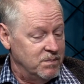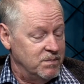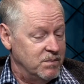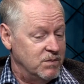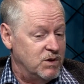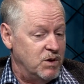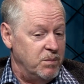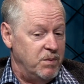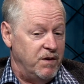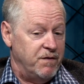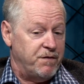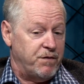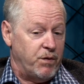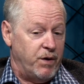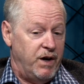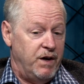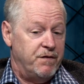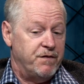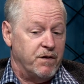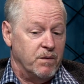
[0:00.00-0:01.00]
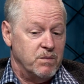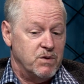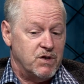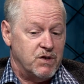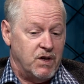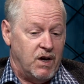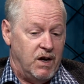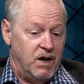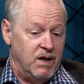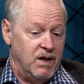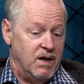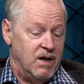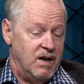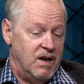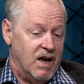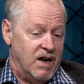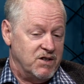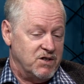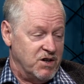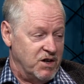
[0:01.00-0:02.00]
To be freed from sin,
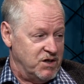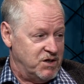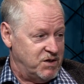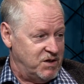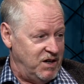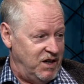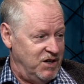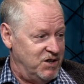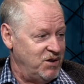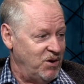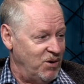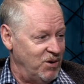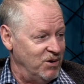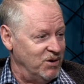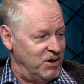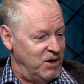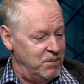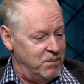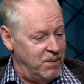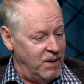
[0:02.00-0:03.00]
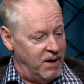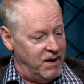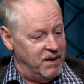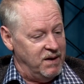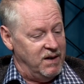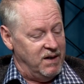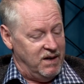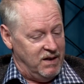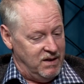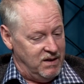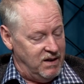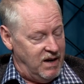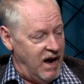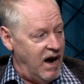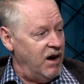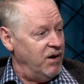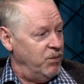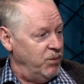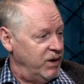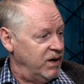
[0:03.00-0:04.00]
not just eternally, but
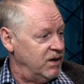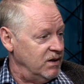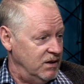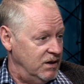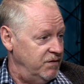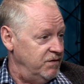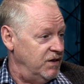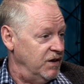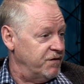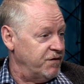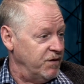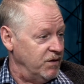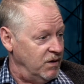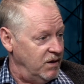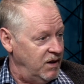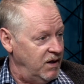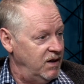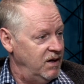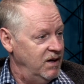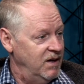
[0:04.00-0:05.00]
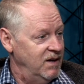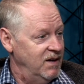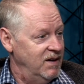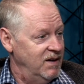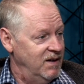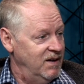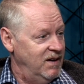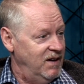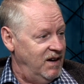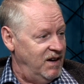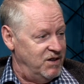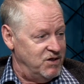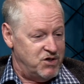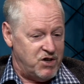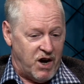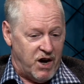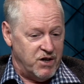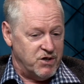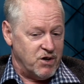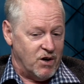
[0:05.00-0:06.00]
now we can live differently. and
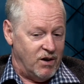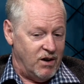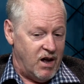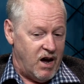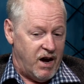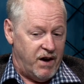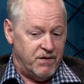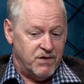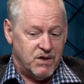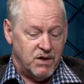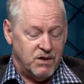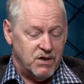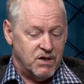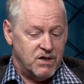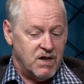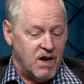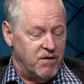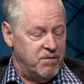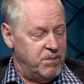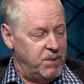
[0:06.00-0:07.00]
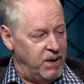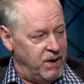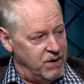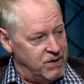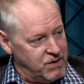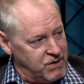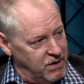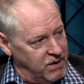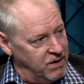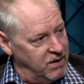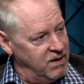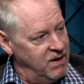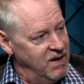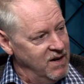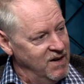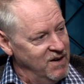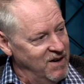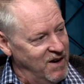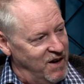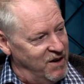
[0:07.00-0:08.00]
change our lives and just have peace
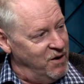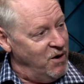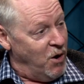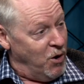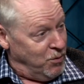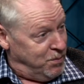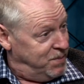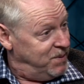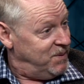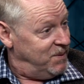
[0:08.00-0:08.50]
and hope